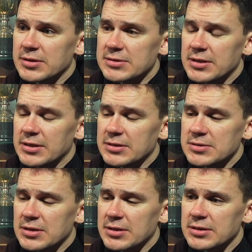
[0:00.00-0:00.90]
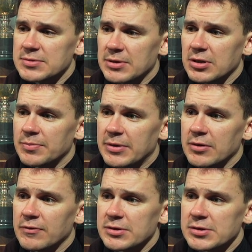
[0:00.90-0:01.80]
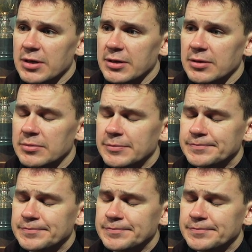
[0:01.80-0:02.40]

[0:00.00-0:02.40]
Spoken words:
because I think it's been a good period for this hockey club.